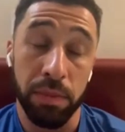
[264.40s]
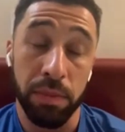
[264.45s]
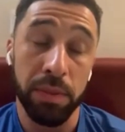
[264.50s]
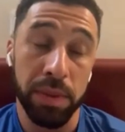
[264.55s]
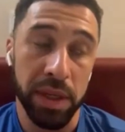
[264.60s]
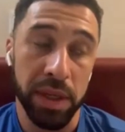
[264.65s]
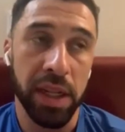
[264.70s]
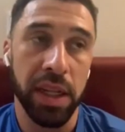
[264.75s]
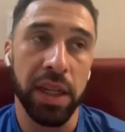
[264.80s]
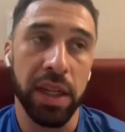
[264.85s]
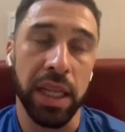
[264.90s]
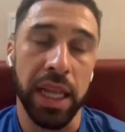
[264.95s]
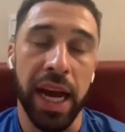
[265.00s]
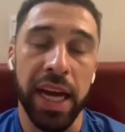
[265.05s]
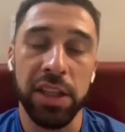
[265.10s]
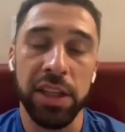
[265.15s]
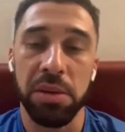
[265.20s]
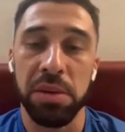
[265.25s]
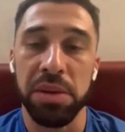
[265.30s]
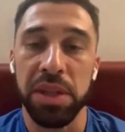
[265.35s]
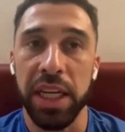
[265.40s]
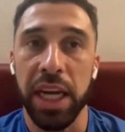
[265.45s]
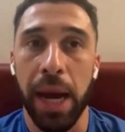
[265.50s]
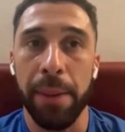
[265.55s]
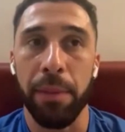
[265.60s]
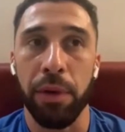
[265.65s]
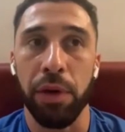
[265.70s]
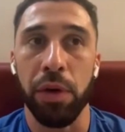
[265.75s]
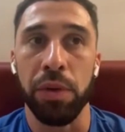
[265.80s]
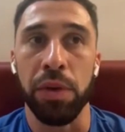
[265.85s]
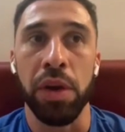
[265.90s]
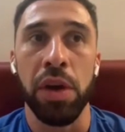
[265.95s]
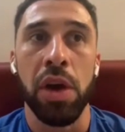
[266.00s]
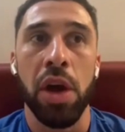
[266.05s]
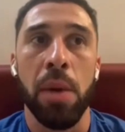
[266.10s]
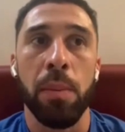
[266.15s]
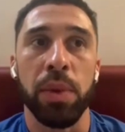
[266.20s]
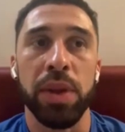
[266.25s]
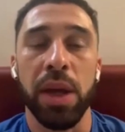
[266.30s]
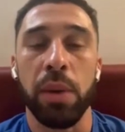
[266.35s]
particularly the last time I was in Cameroon.
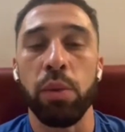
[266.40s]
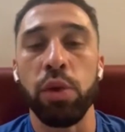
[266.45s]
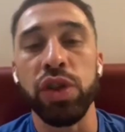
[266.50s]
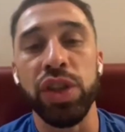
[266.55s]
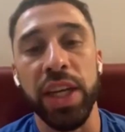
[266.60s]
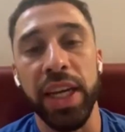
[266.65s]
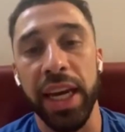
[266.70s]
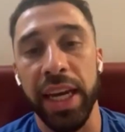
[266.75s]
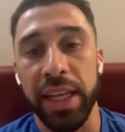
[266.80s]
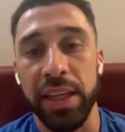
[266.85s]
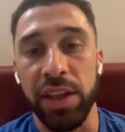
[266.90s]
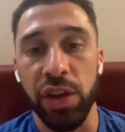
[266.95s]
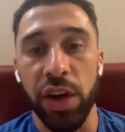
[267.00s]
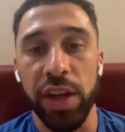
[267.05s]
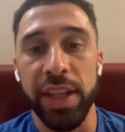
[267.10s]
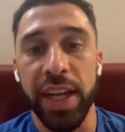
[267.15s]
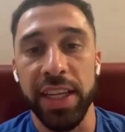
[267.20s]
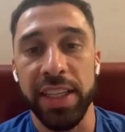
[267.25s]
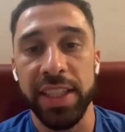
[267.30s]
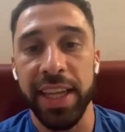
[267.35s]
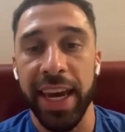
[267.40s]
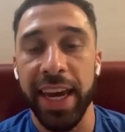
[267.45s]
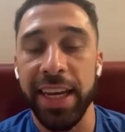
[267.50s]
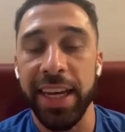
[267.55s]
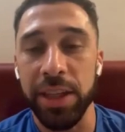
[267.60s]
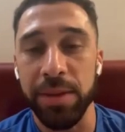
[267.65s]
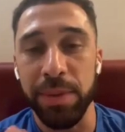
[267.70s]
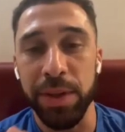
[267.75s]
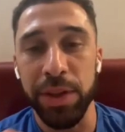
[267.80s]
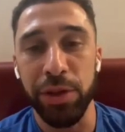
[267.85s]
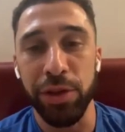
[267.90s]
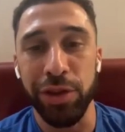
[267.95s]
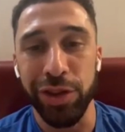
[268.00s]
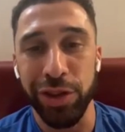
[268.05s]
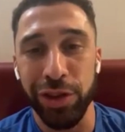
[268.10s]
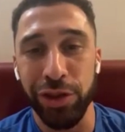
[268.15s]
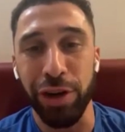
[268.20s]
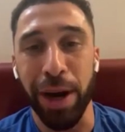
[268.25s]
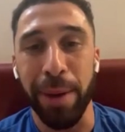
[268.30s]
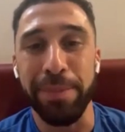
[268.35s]
But then once you get inside that stadium, it
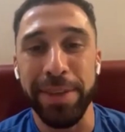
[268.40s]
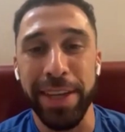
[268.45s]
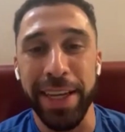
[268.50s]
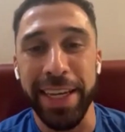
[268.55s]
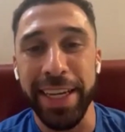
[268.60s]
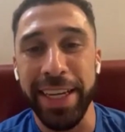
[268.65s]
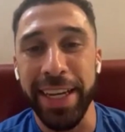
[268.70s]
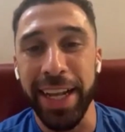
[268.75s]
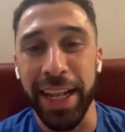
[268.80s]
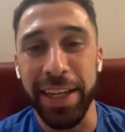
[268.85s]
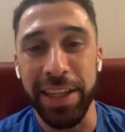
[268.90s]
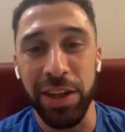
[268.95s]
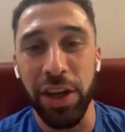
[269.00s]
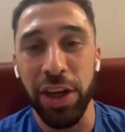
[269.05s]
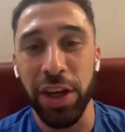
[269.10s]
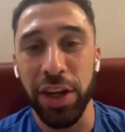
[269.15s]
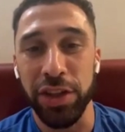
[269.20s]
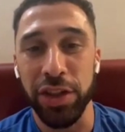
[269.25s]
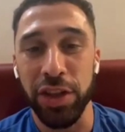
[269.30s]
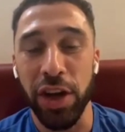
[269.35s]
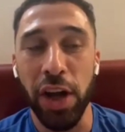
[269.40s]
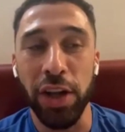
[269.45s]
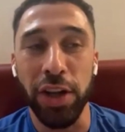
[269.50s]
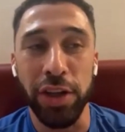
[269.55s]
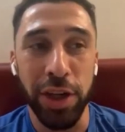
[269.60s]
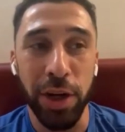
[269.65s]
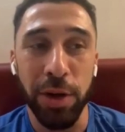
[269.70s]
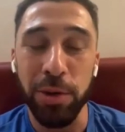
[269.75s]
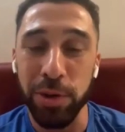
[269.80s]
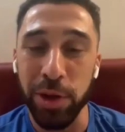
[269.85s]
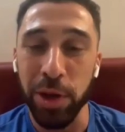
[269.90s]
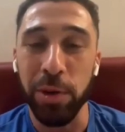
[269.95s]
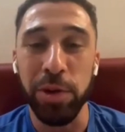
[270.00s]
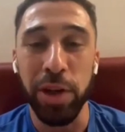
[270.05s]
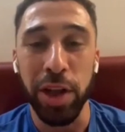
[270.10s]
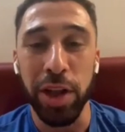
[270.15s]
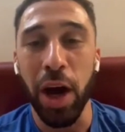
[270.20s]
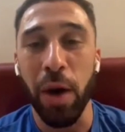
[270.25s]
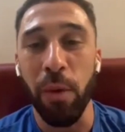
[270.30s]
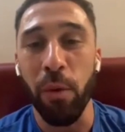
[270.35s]
just traps the heat and it's like a sauna. So it was
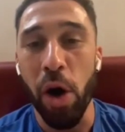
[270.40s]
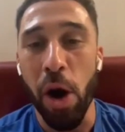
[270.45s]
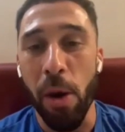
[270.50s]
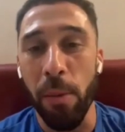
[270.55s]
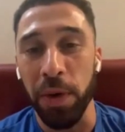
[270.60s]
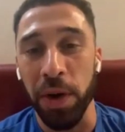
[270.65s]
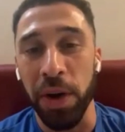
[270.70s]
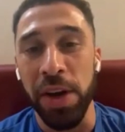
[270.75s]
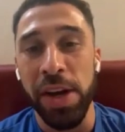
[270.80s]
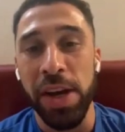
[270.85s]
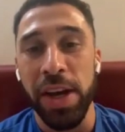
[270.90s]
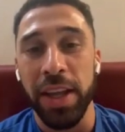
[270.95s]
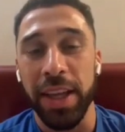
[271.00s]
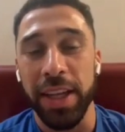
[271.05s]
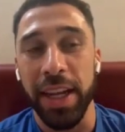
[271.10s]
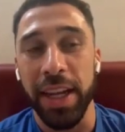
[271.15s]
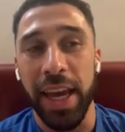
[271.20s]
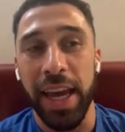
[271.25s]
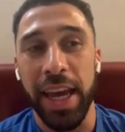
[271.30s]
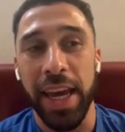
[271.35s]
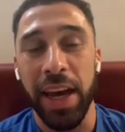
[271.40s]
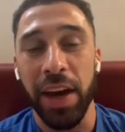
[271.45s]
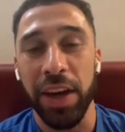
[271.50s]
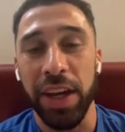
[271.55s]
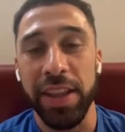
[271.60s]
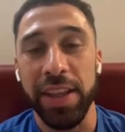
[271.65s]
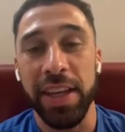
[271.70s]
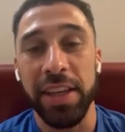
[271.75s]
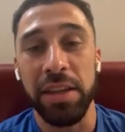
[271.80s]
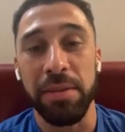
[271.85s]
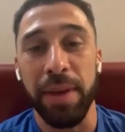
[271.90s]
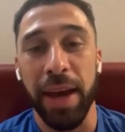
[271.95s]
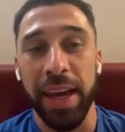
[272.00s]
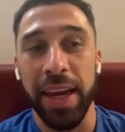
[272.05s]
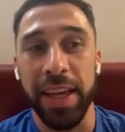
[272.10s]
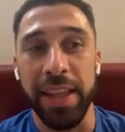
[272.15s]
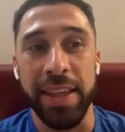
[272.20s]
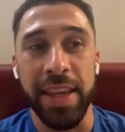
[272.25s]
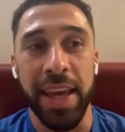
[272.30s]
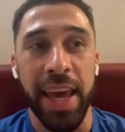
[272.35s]
a lot warmer than I
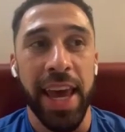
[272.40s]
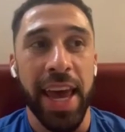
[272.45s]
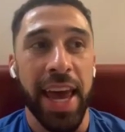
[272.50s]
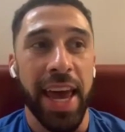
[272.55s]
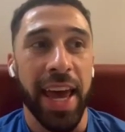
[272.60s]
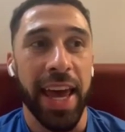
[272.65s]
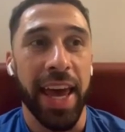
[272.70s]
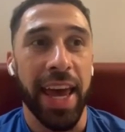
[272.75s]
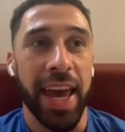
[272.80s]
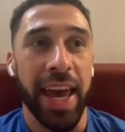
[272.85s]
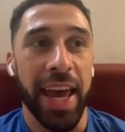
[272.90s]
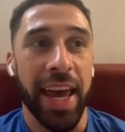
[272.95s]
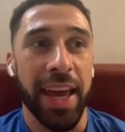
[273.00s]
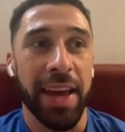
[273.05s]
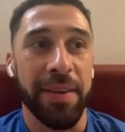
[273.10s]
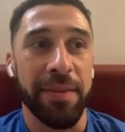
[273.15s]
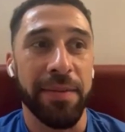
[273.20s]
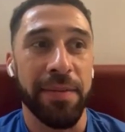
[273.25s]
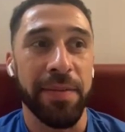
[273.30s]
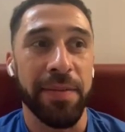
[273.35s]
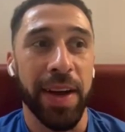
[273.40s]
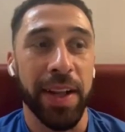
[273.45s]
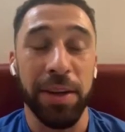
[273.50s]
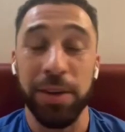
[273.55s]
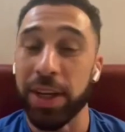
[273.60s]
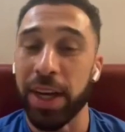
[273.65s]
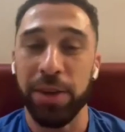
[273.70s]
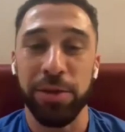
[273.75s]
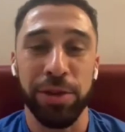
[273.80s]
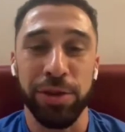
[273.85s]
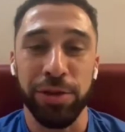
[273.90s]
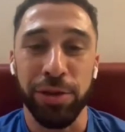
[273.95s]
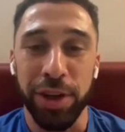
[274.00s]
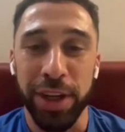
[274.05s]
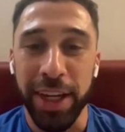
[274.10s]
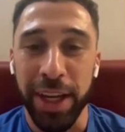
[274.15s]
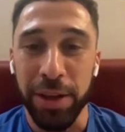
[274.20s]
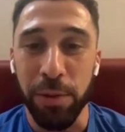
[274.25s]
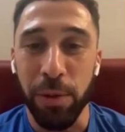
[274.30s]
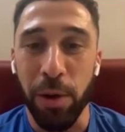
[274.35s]
anticipated. And I was just trying
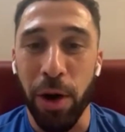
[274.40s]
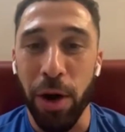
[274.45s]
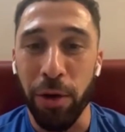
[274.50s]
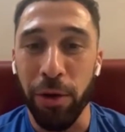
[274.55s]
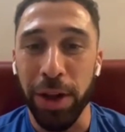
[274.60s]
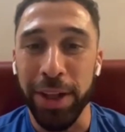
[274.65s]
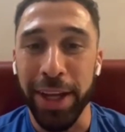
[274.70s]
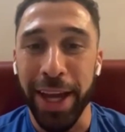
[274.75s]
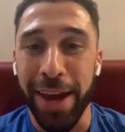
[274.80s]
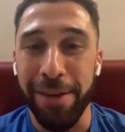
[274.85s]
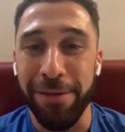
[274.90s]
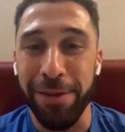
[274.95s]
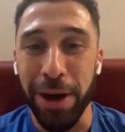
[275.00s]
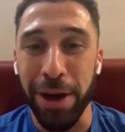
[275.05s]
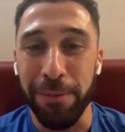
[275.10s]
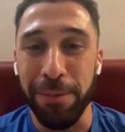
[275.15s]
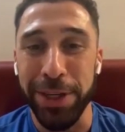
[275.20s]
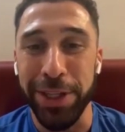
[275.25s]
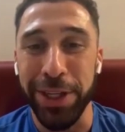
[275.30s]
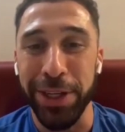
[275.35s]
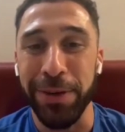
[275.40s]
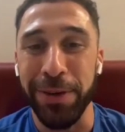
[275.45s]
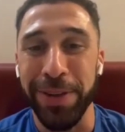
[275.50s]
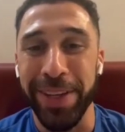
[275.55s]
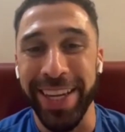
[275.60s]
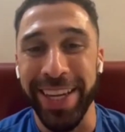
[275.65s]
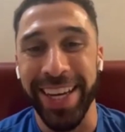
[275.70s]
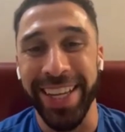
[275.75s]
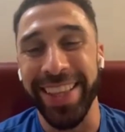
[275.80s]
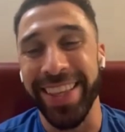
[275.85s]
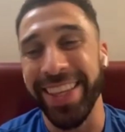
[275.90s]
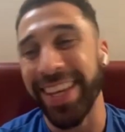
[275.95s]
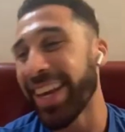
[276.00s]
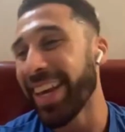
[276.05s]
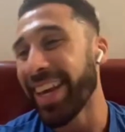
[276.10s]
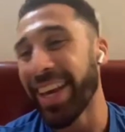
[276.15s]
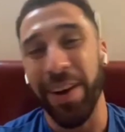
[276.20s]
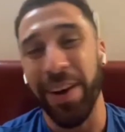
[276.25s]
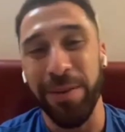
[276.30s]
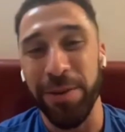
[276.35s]
to get the water on at every opportunity, and
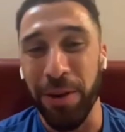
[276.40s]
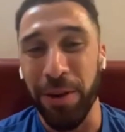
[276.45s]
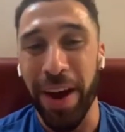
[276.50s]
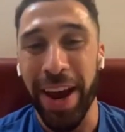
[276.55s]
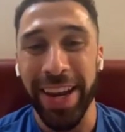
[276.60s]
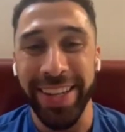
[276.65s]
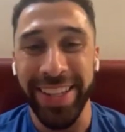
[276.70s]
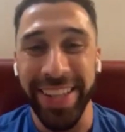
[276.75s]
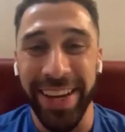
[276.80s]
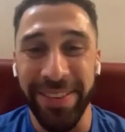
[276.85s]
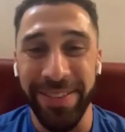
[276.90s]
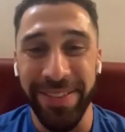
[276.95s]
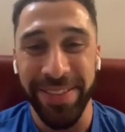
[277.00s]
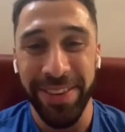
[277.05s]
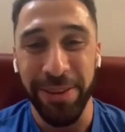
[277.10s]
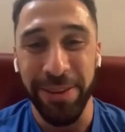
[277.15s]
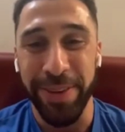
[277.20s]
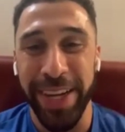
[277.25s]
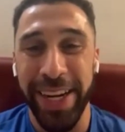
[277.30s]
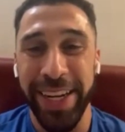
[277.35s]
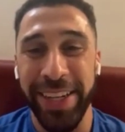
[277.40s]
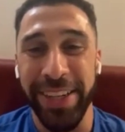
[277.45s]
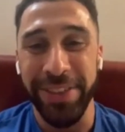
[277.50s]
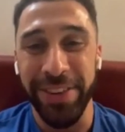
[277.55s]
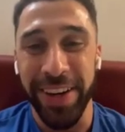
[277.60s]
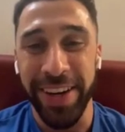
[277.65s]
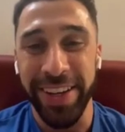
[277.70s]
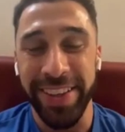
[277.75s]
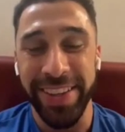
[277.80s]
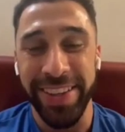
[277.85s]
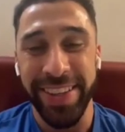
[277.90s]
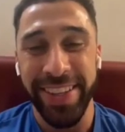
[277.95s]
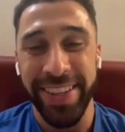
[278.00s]
I'm drained now, completely drained.